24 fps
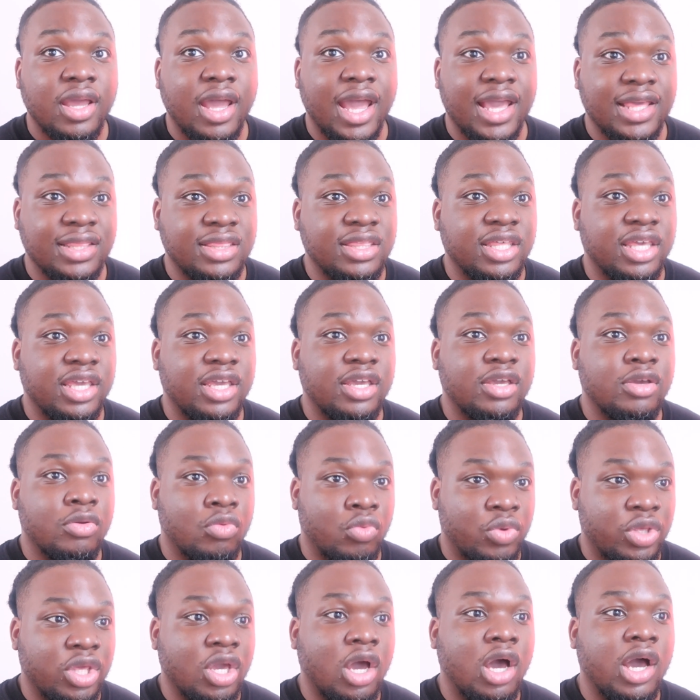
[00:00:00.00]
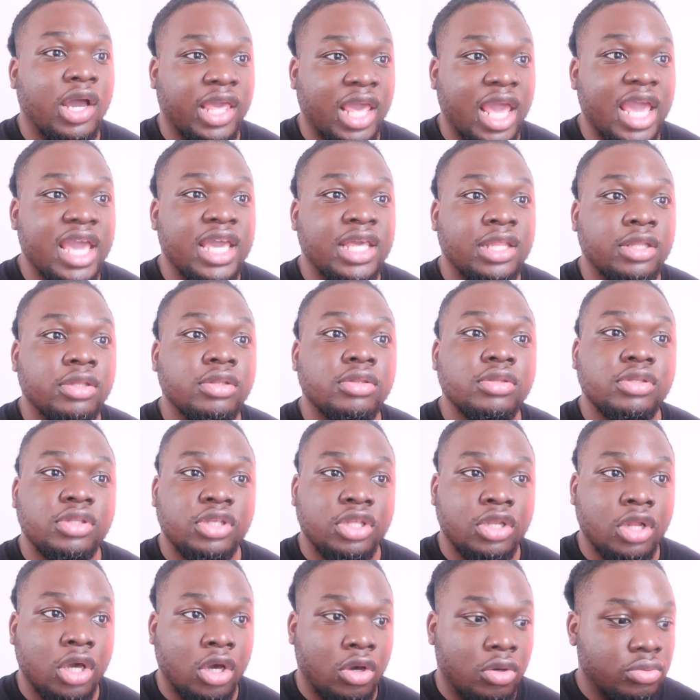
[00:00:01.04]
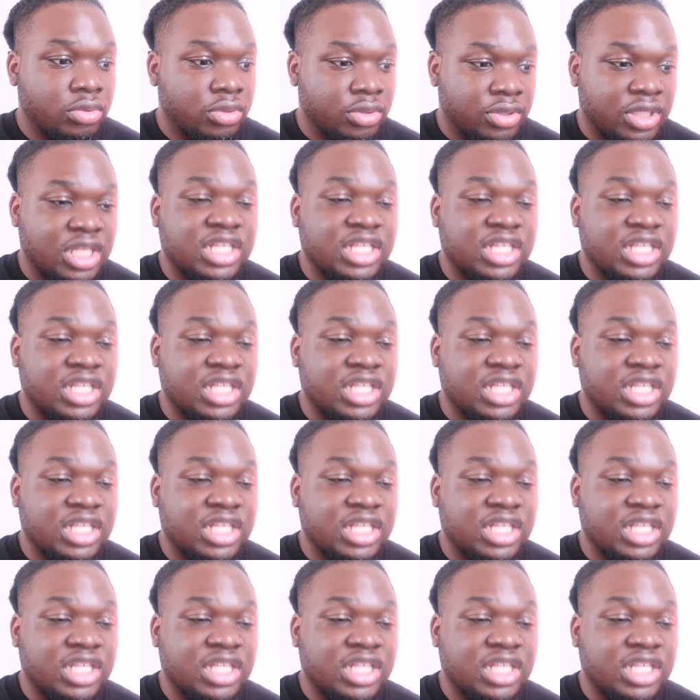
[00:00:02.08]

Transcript: I think we are getting, you know,